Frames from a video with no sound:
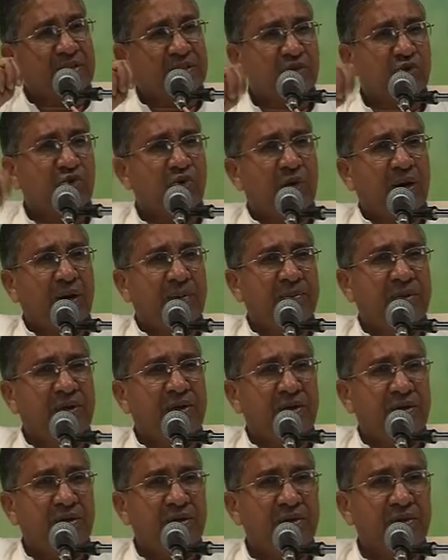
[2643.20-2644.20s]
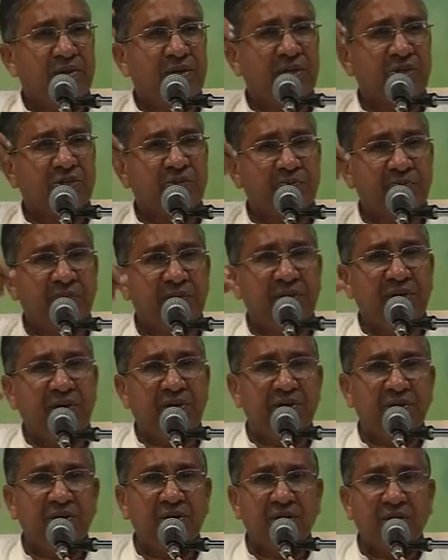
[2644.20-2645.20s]
the tsunami, the
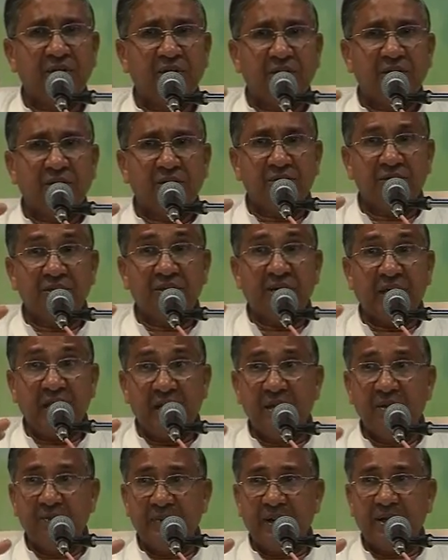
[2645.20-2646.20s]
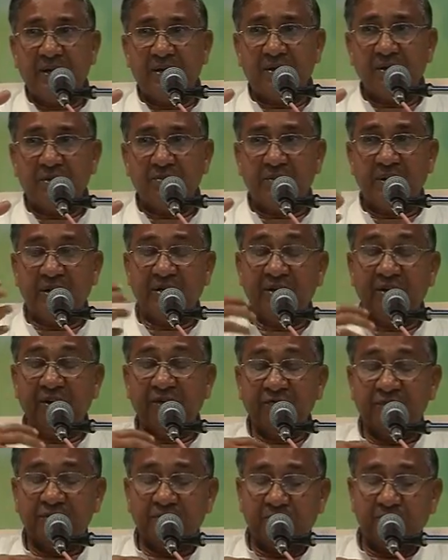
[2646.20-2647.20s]
speed, the element. But
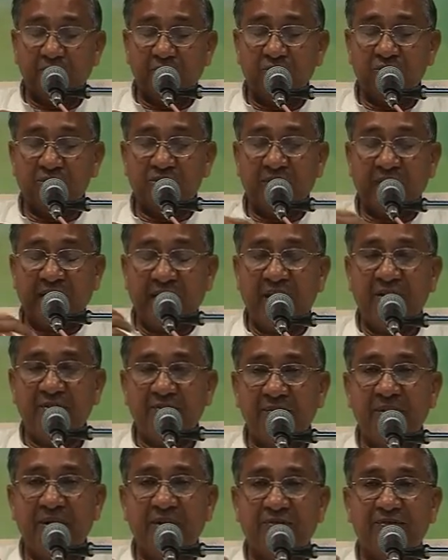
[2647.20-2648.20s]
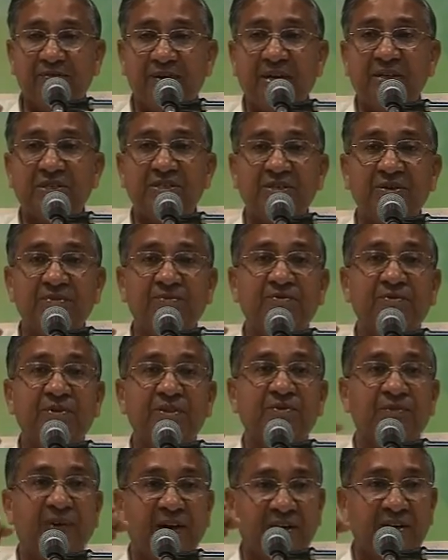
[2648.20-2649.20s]
if suppose I have made friendship
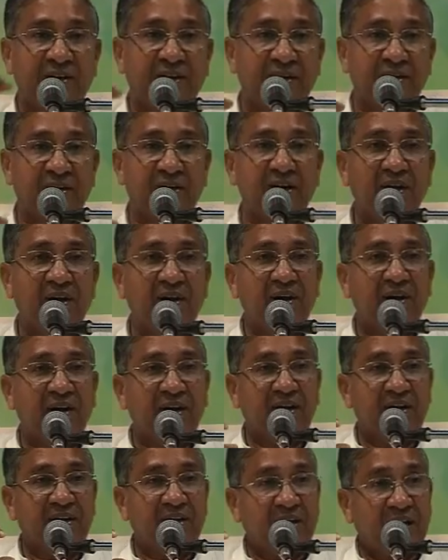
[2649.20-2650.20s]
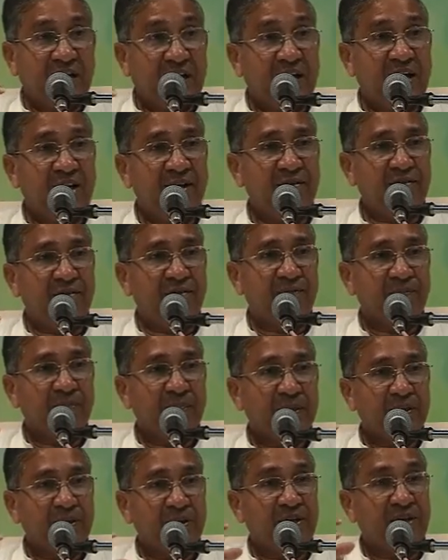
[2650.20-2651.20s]
with water and I have
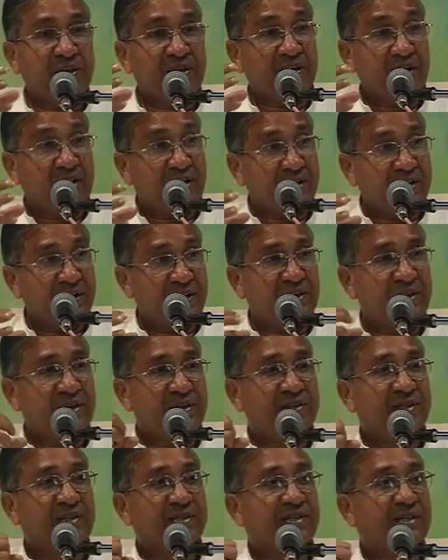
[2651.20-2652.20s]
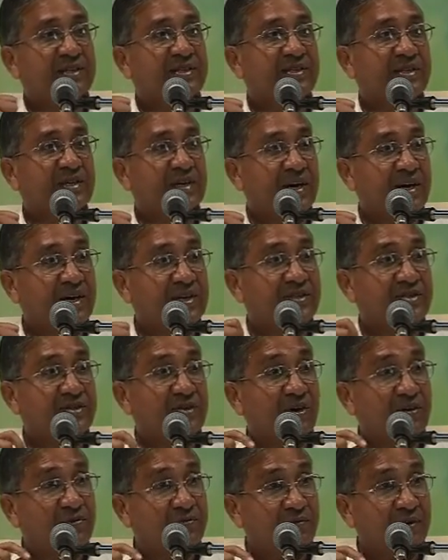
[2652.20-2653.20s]
inculcated the
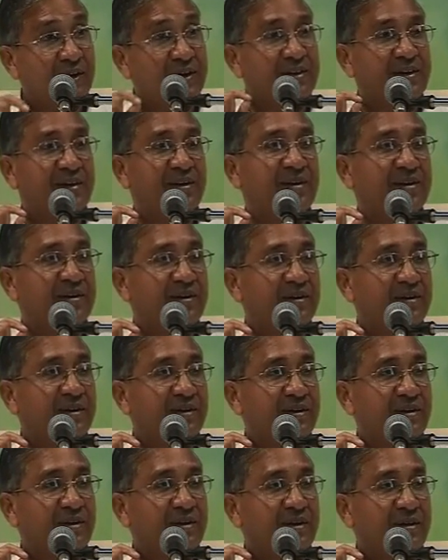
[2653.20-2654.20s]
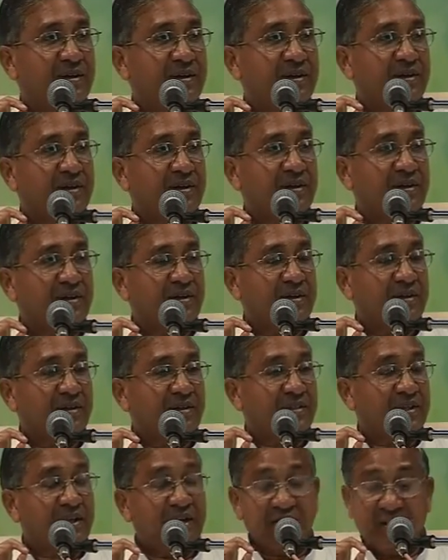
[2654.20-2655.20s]
sanskars of water,
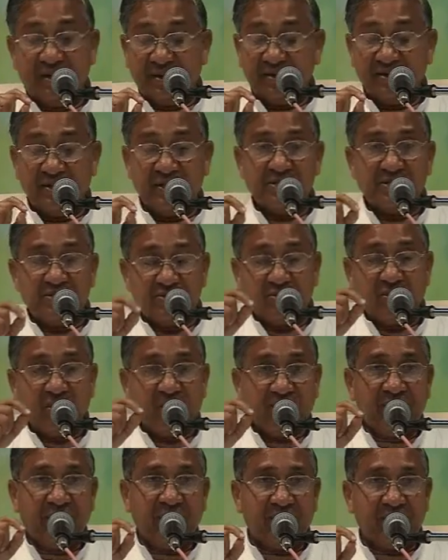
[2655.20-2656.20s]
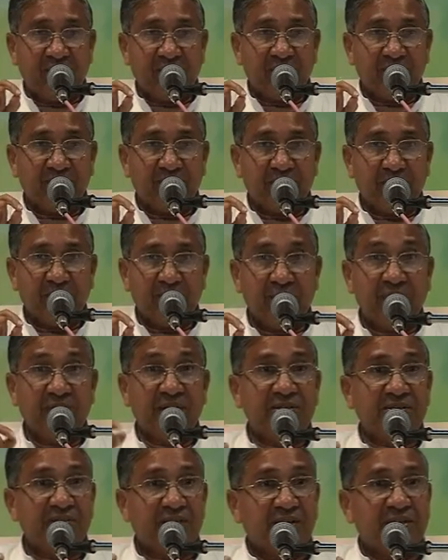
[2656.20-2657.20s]
then this is only one.
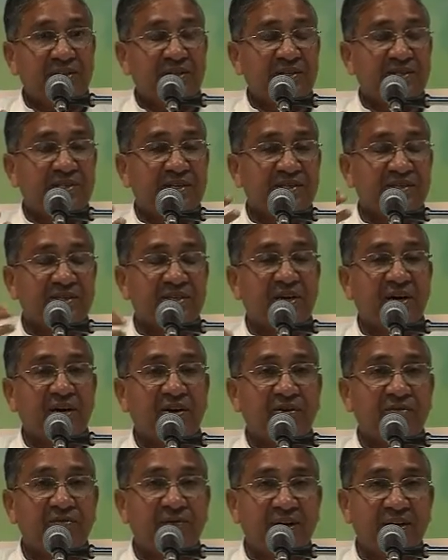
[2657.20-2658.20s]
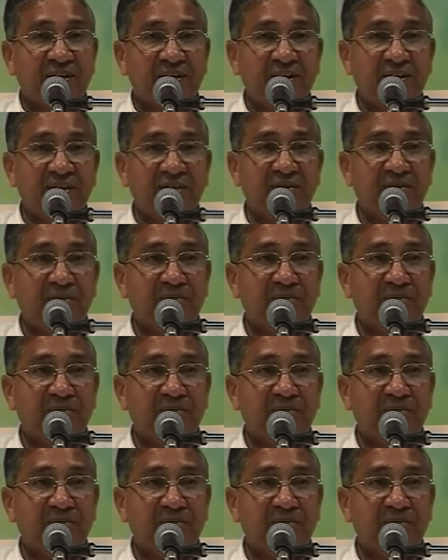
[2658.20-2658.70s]
What is other sanskar of water?